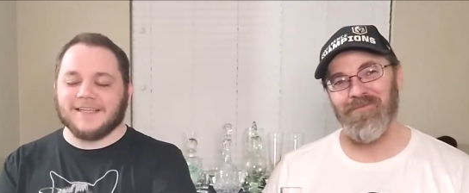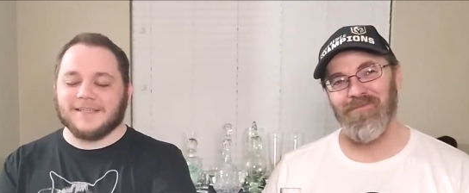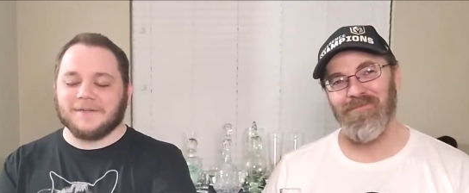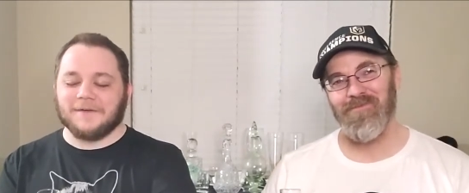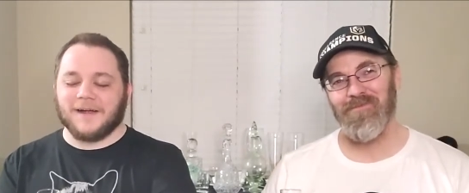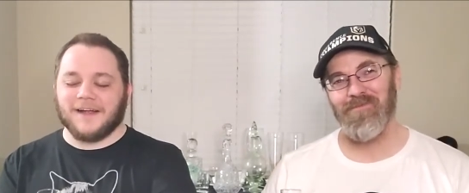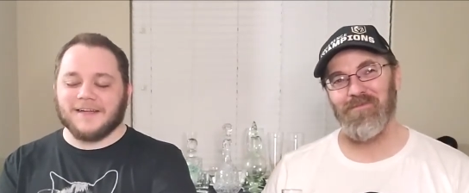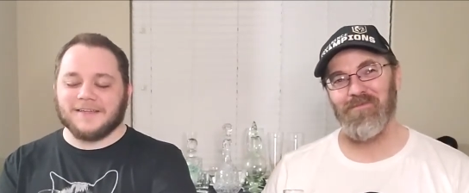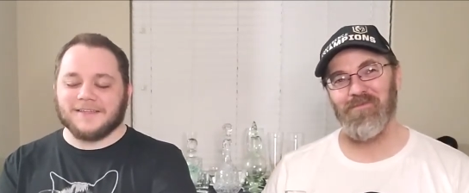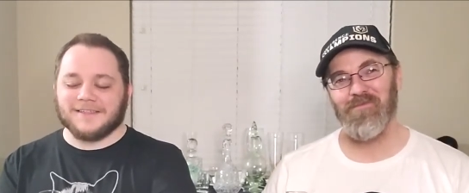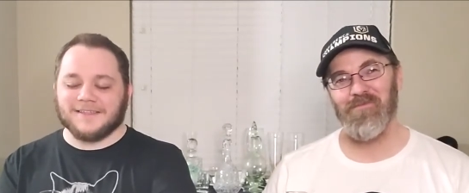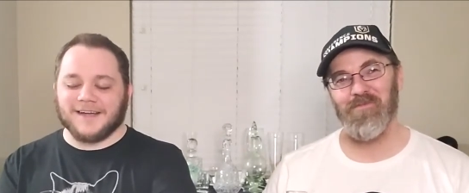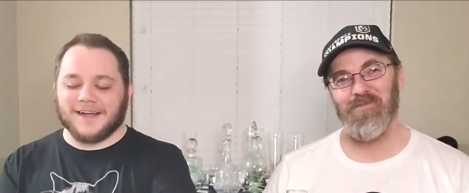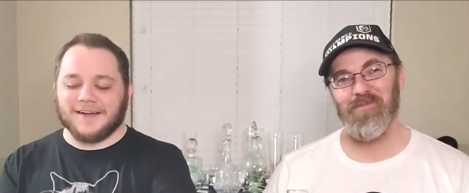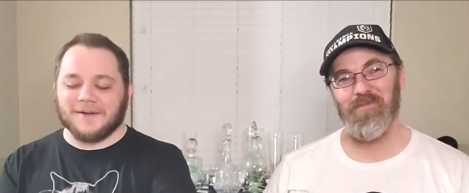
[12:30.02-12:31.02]
Speaker 1: It's fine.
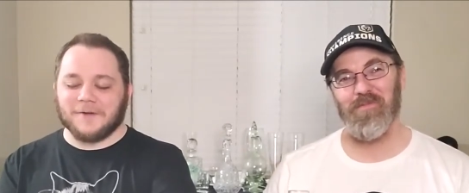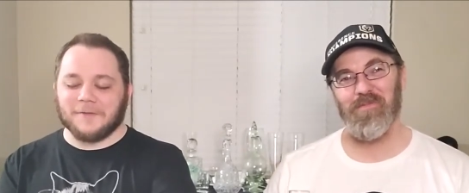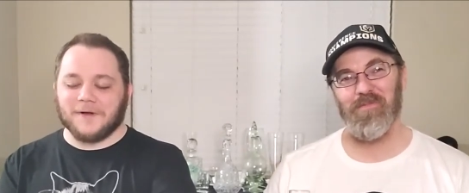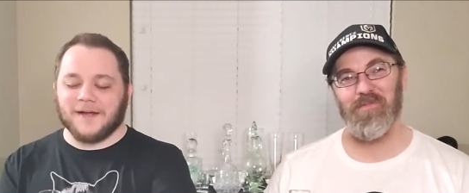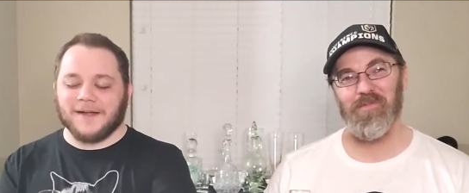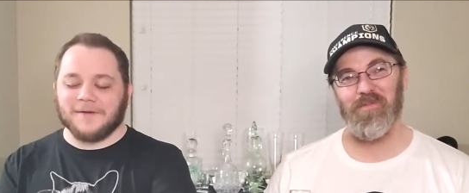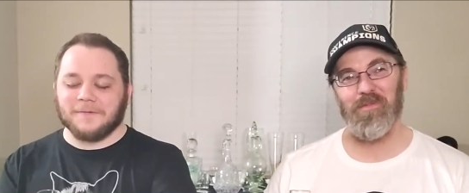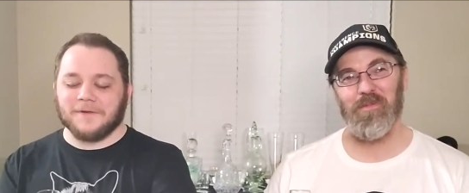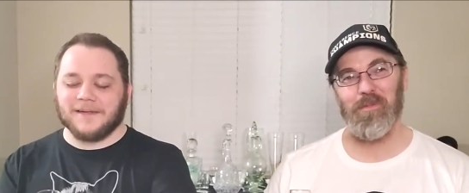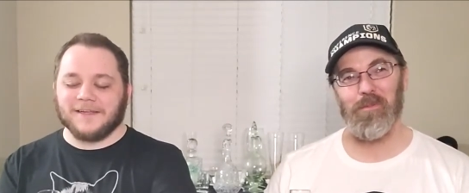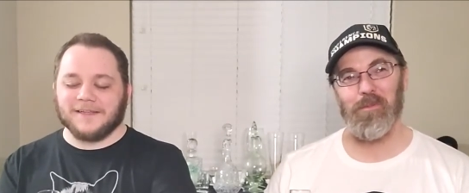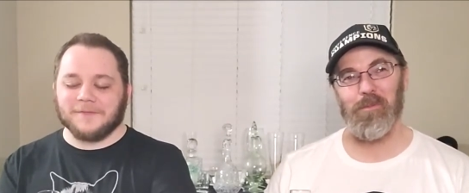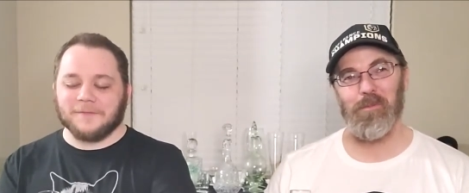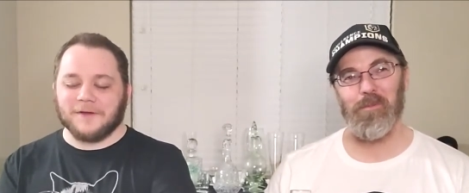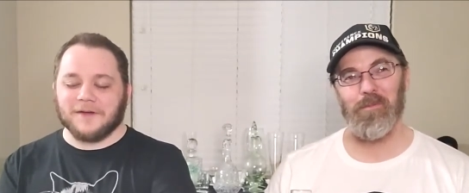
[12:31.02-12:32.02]
I don't mind
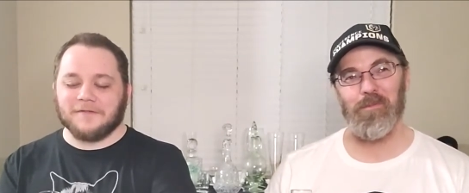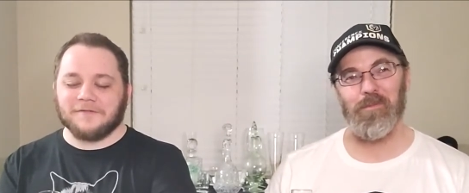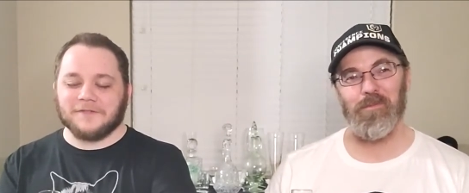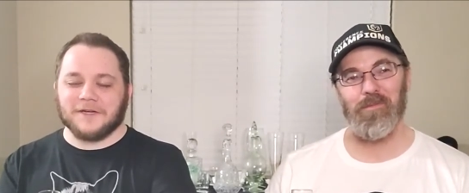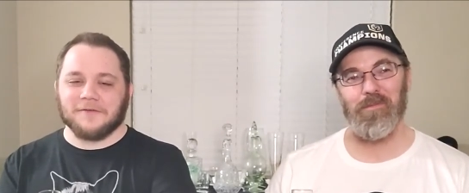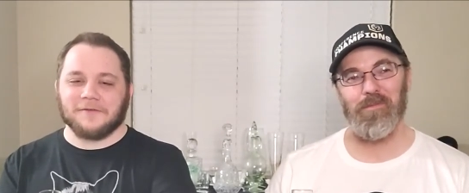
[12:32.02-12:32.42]
being the butt of